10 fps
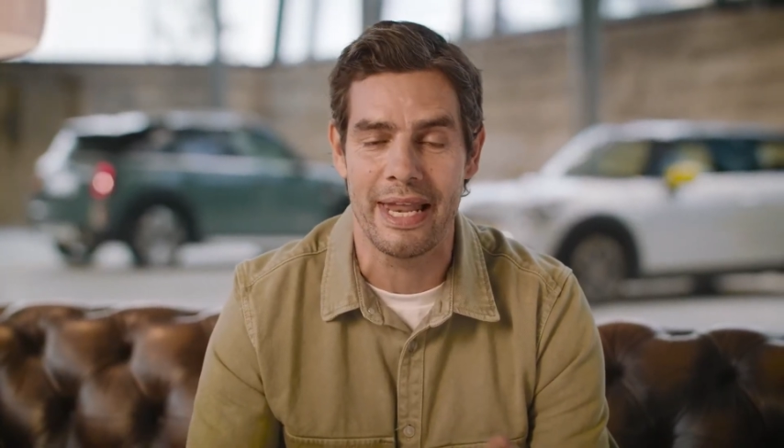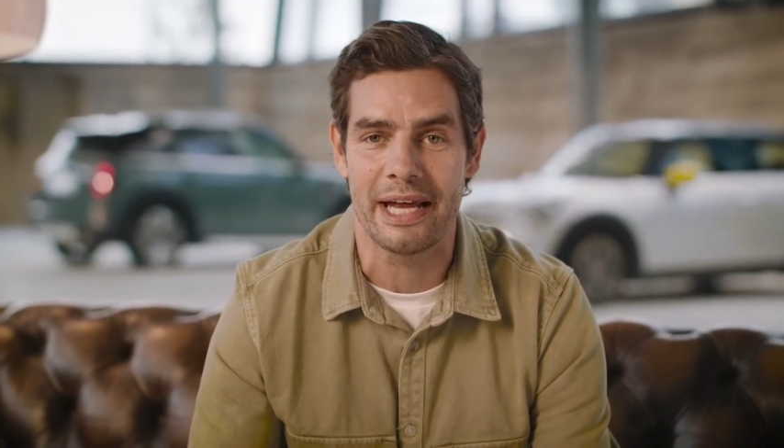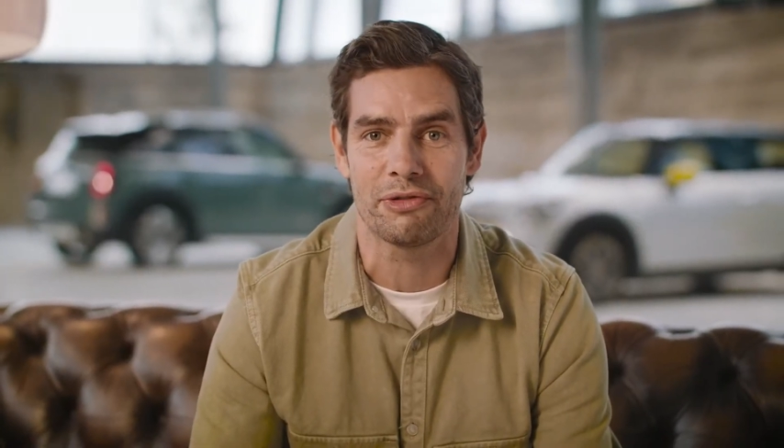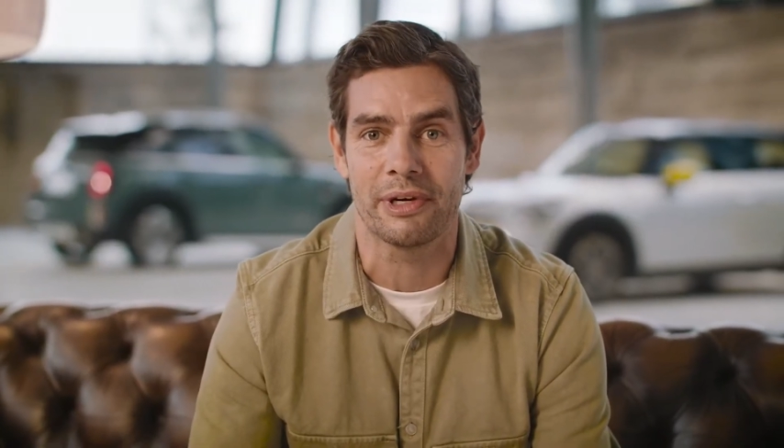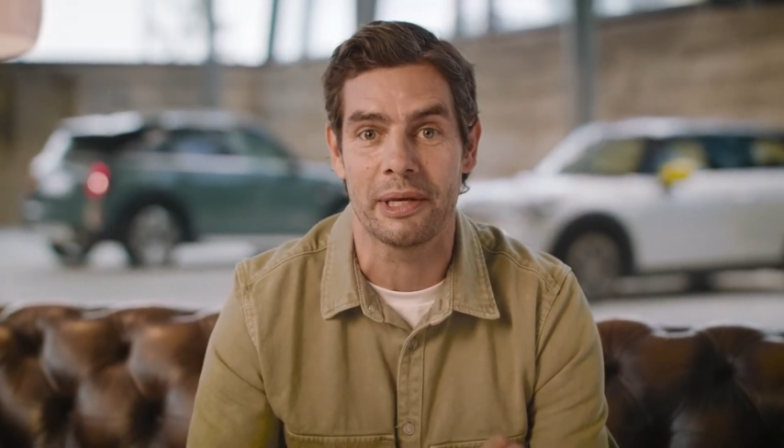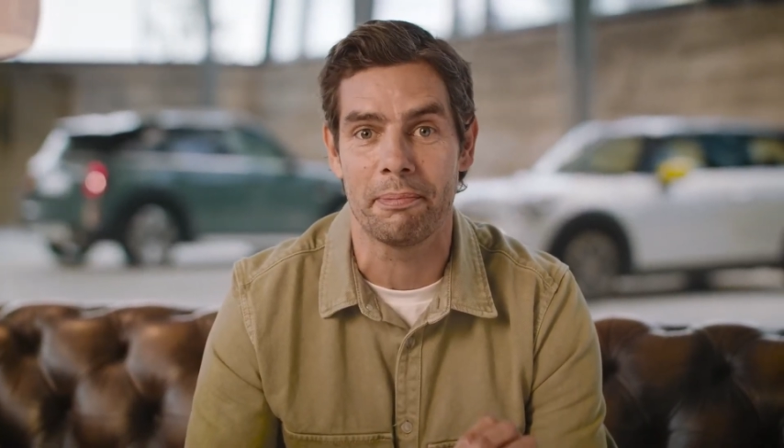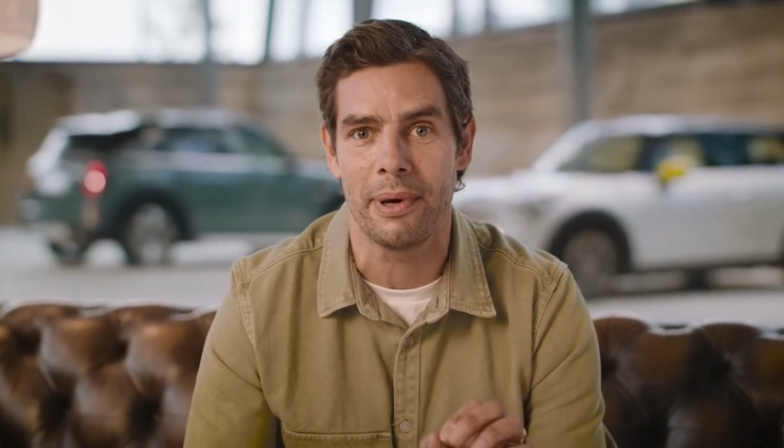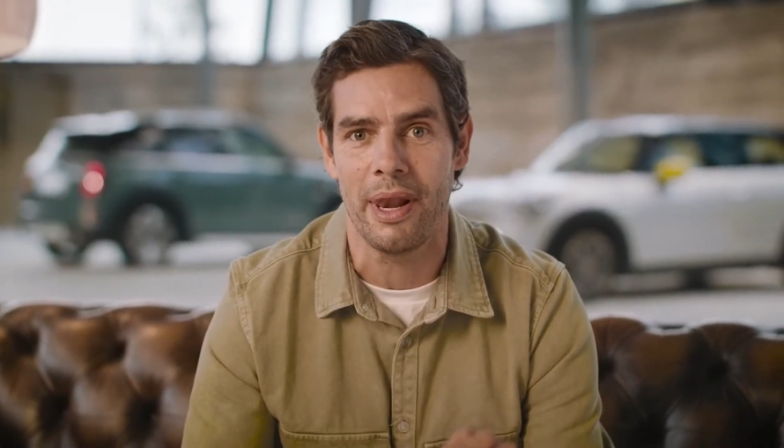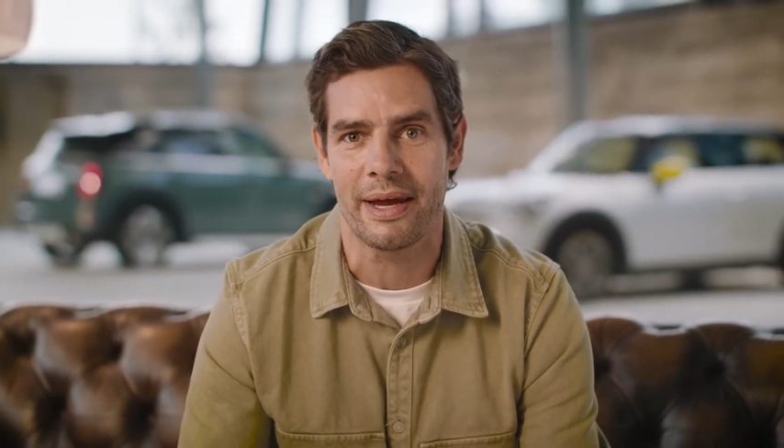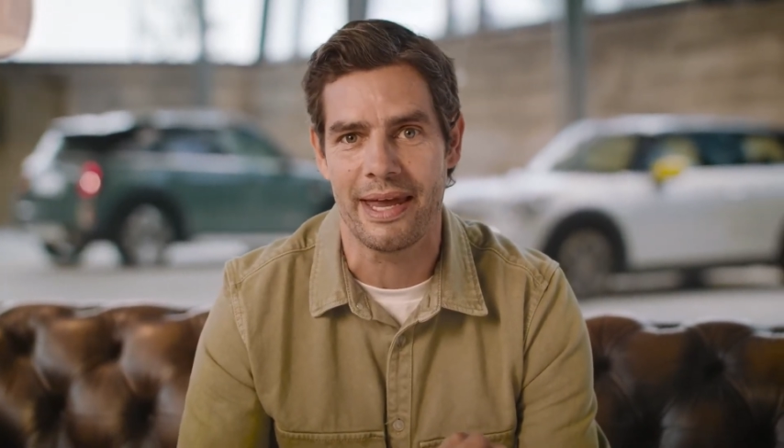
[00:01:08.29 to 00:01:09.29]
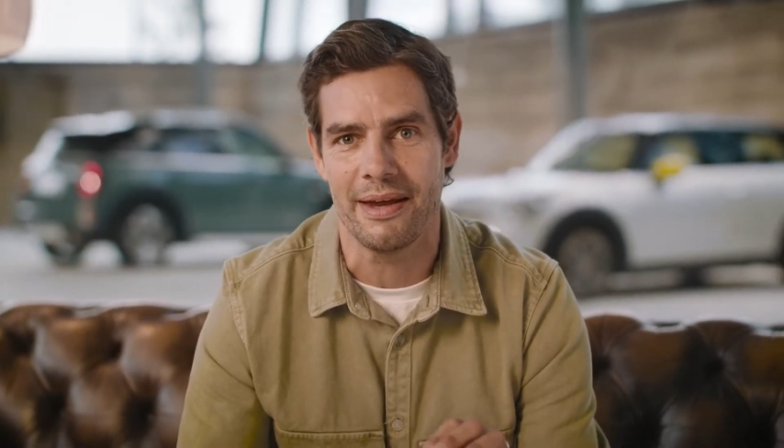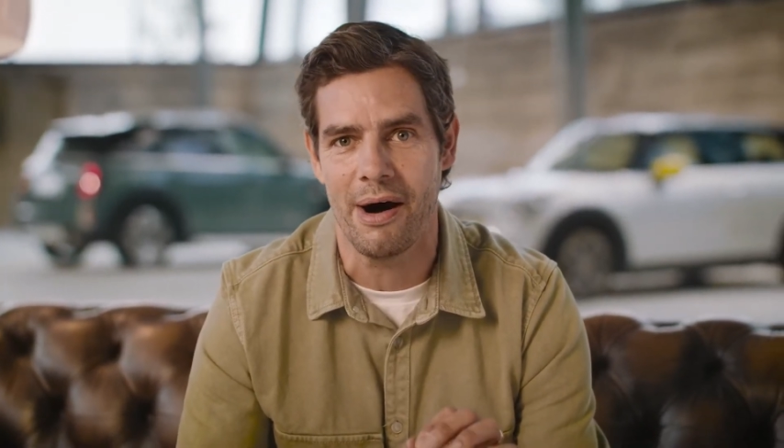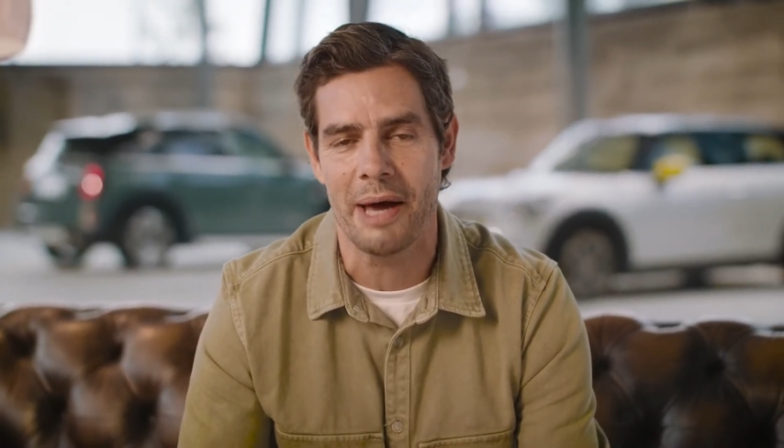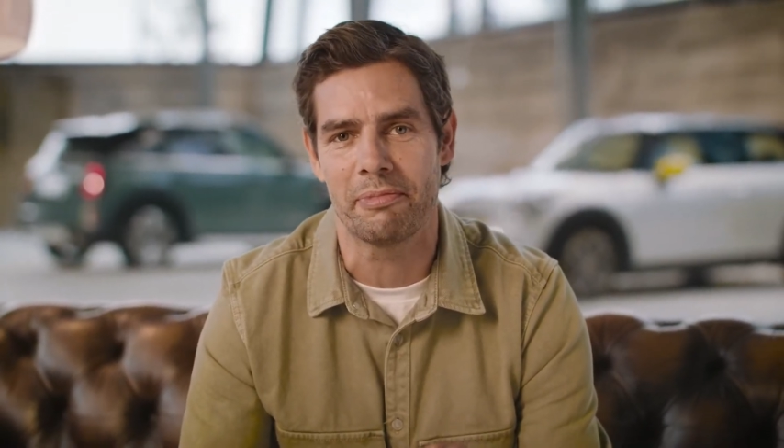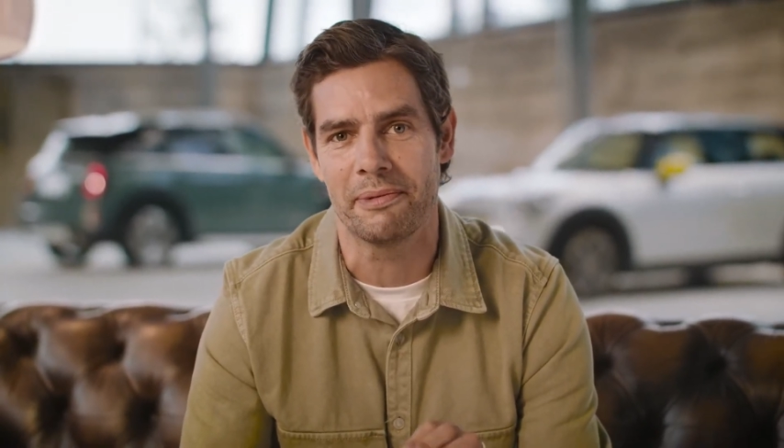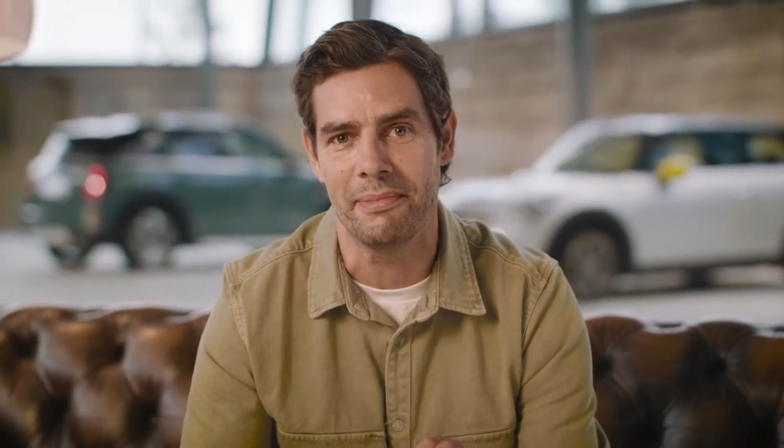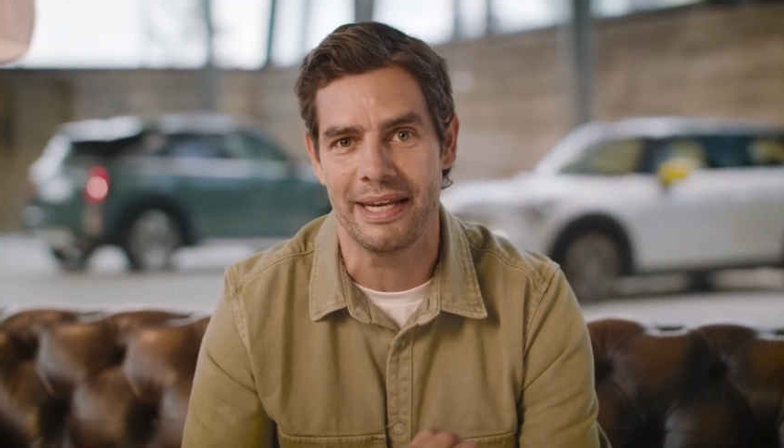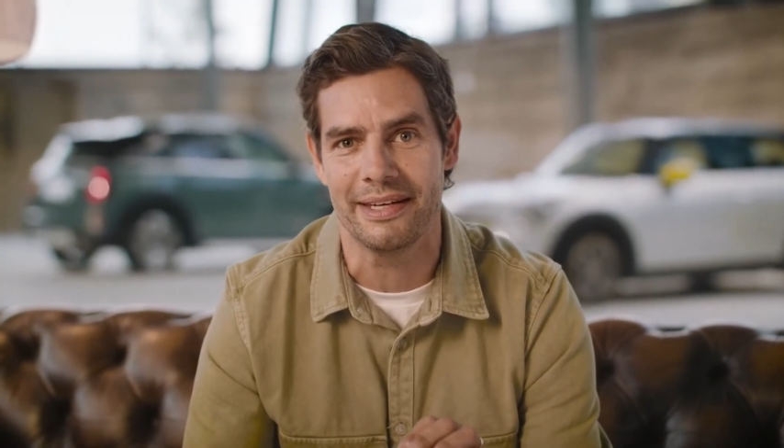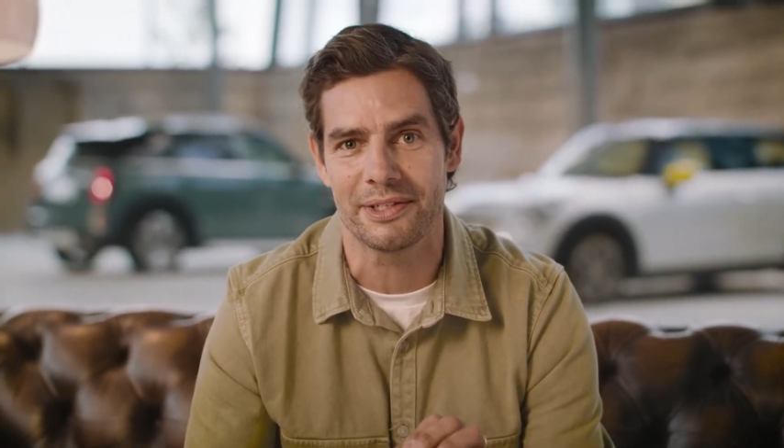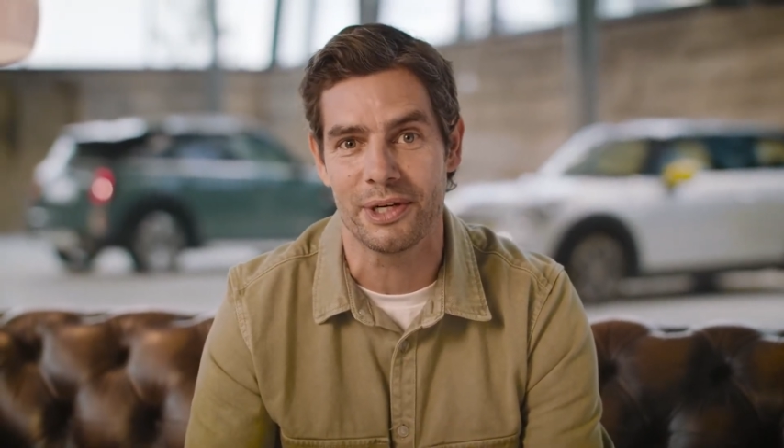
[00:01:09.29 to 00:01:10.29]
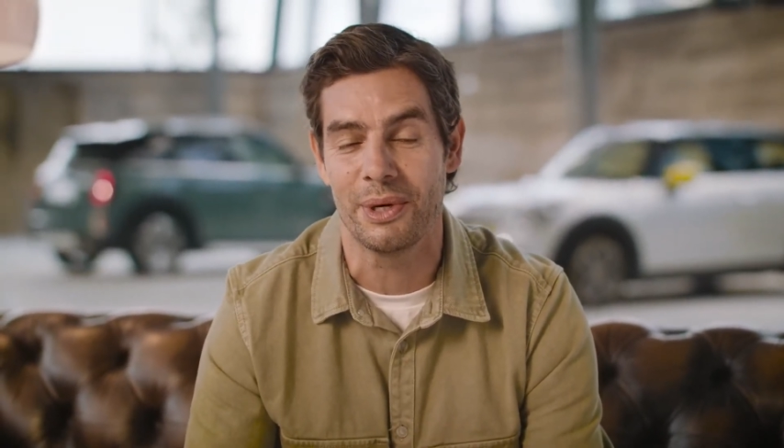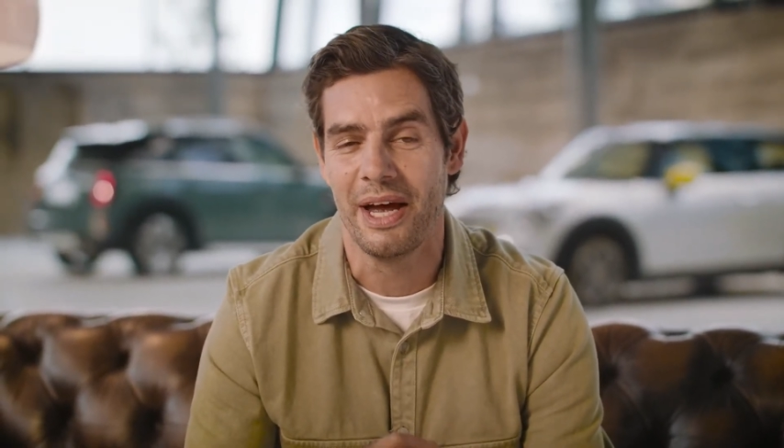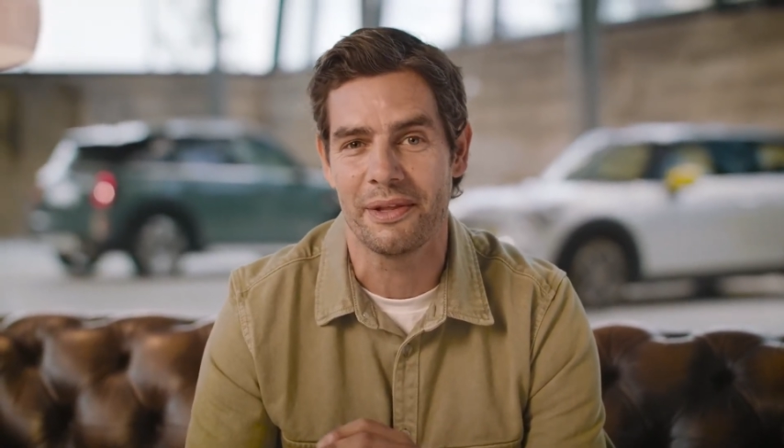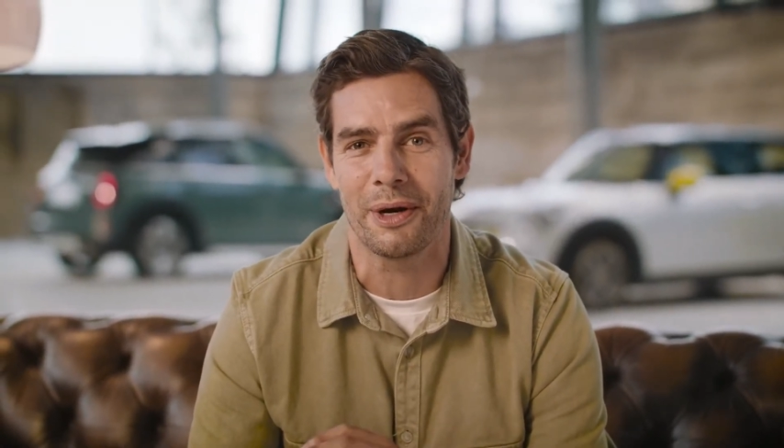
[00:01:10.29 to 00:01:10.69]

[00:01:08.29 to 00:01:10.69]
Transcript: electric and plug-in hybrid Minis too,